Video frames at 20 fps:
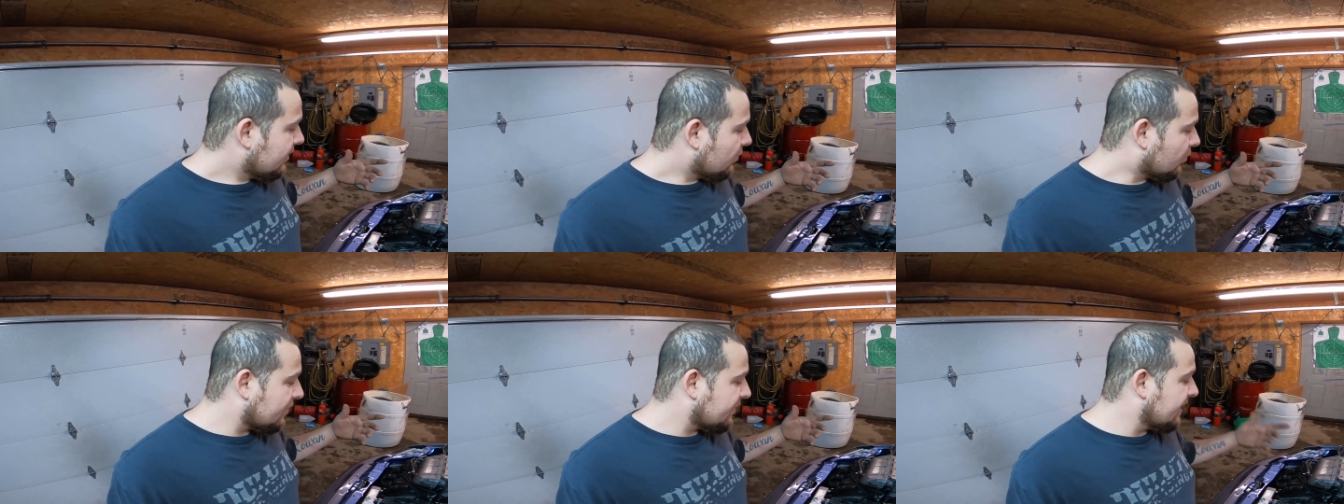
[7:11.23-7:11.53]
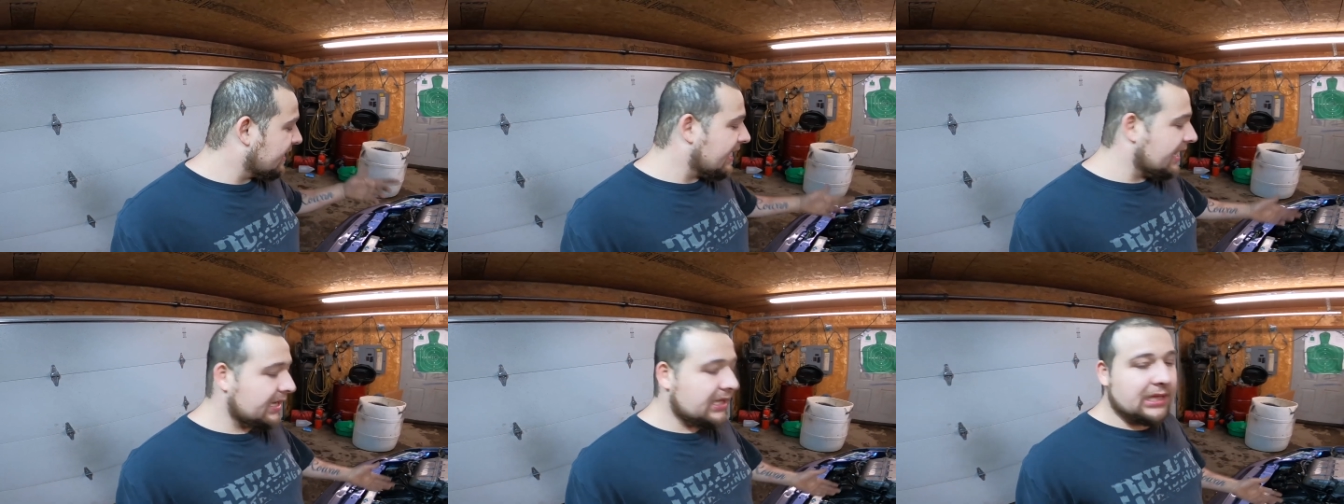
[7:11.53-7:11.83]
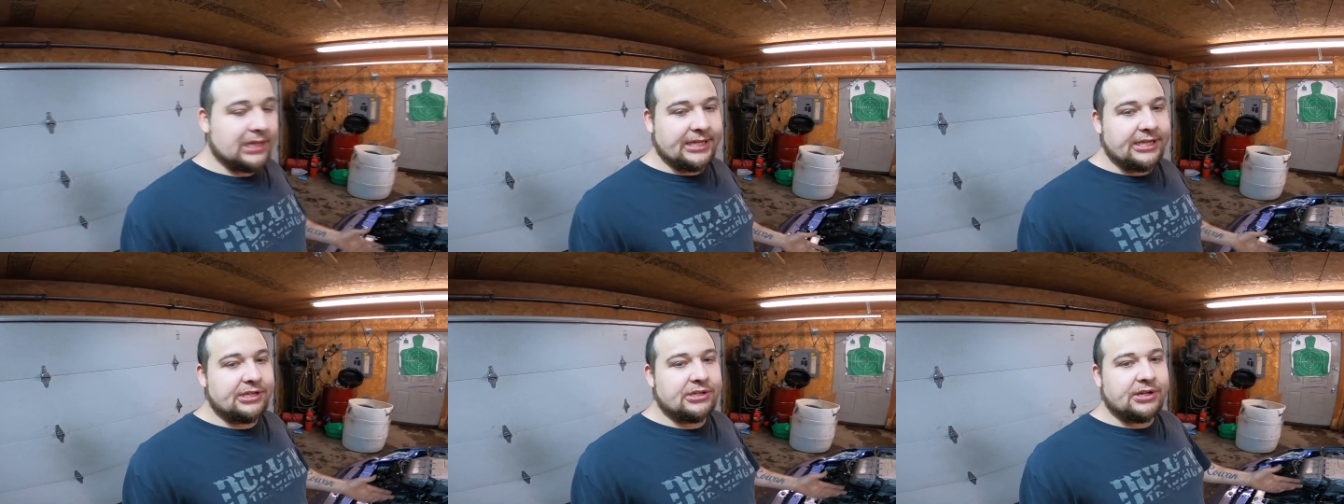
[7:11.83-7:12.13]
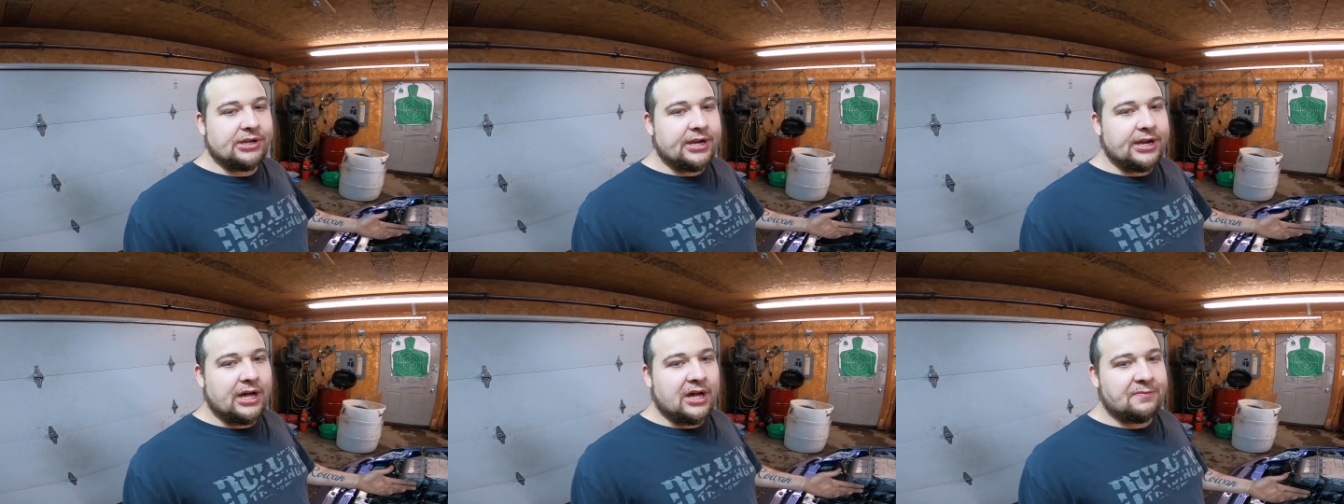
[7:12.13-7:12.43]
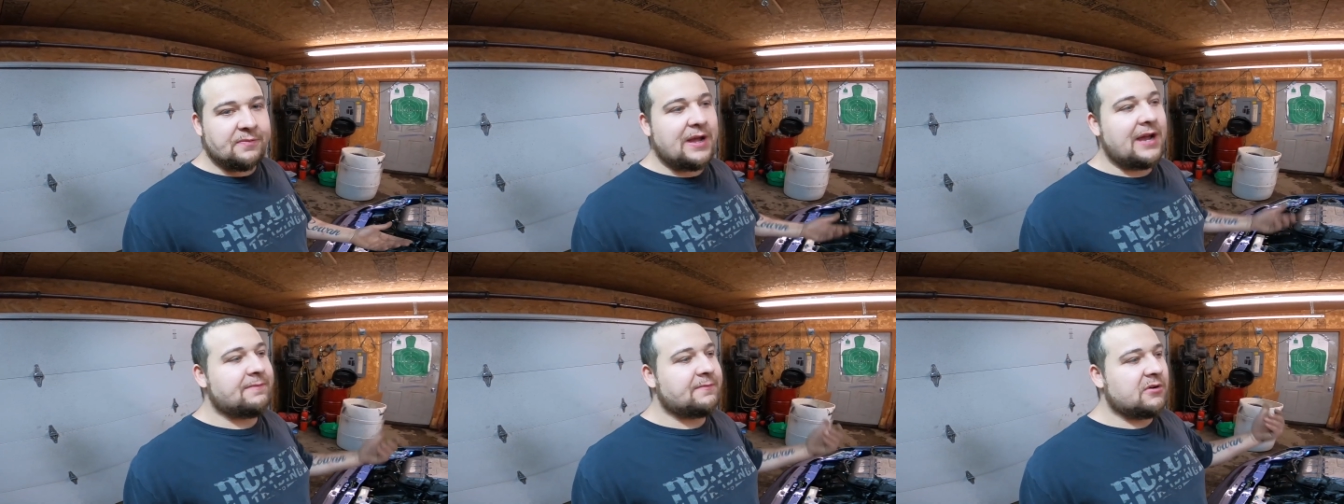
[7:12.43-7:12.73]
Were they not cleaned good
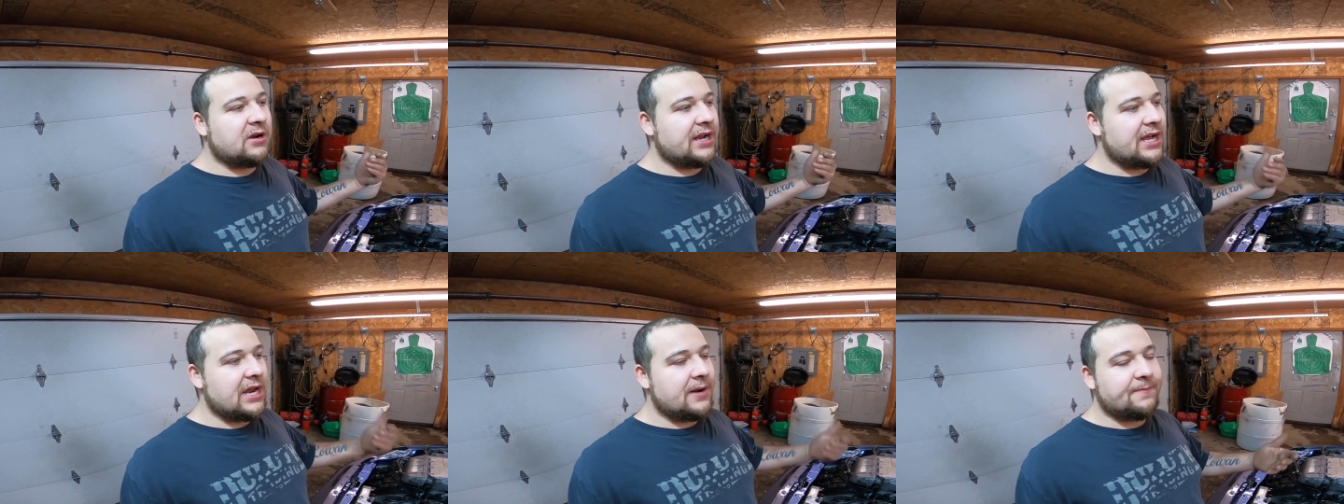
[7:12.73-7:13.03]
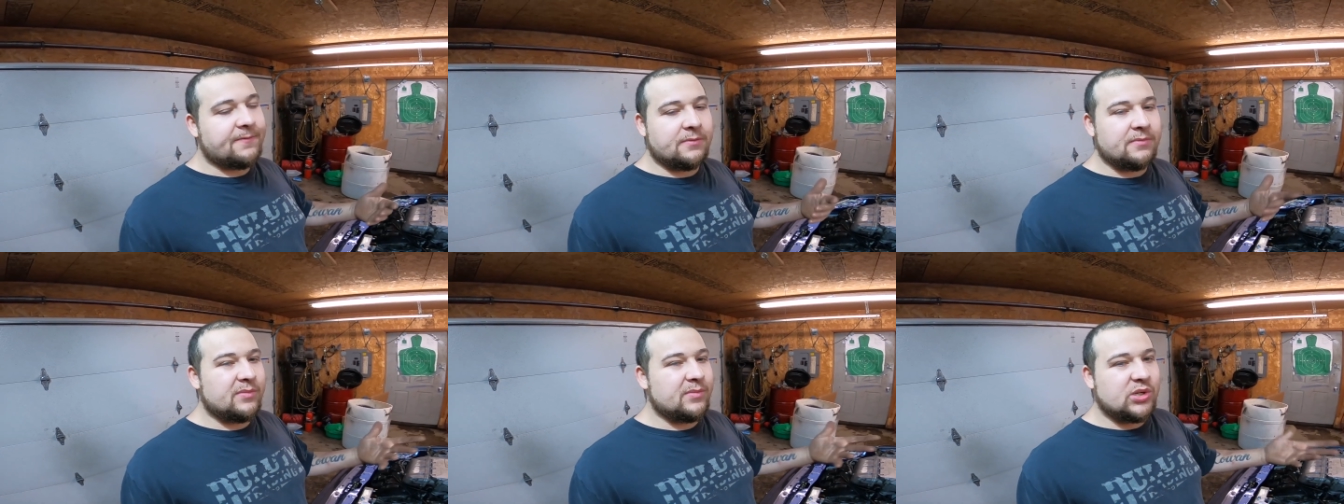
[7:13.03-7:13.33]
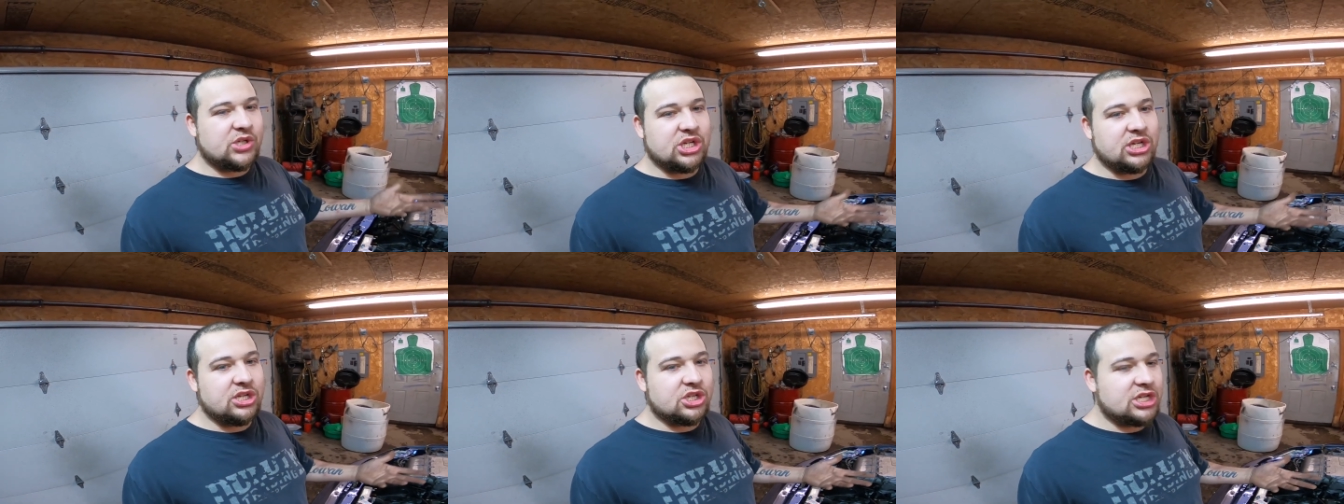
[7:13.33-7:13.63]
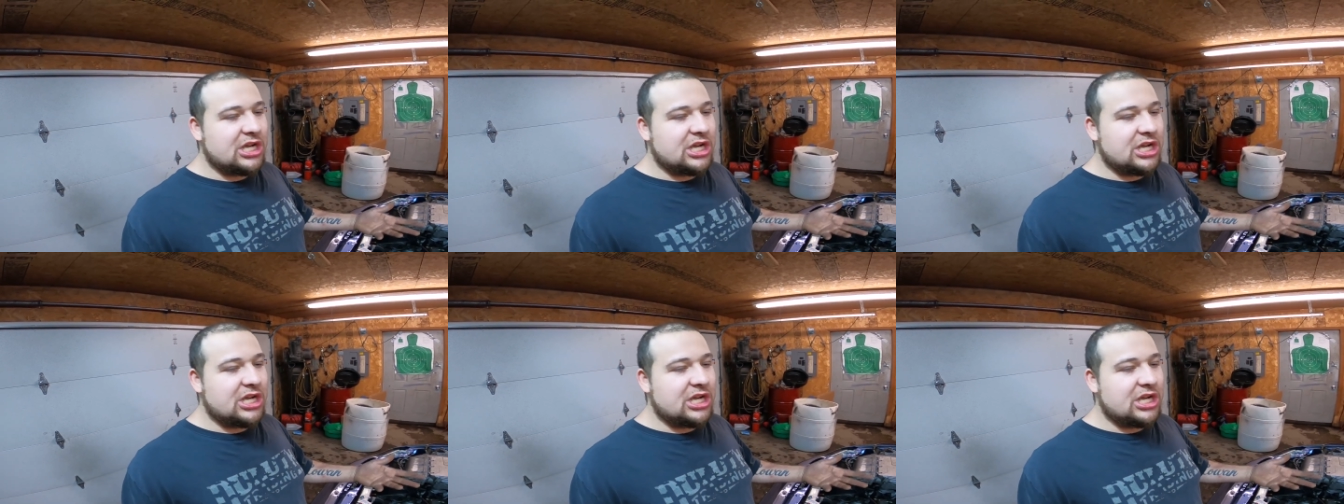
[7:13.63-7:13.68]
enough after I got them from the machine